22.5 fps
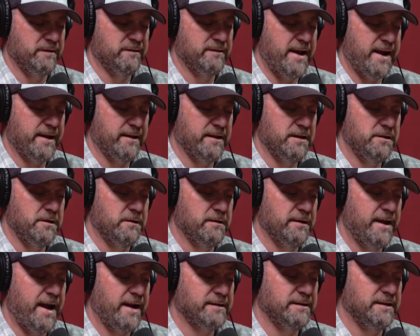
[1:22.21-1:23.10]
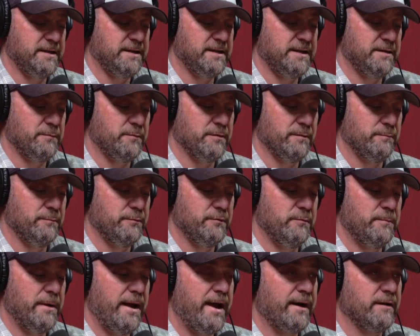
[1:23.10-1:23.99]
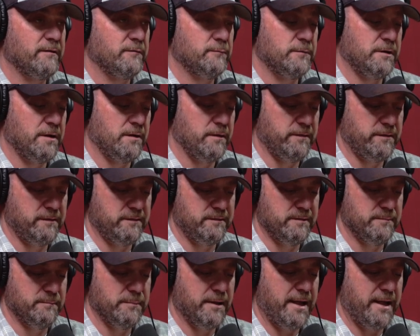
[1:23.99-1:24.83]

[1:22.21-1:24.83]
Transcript: exactly. And you can actually get it with a blueback as well. This is the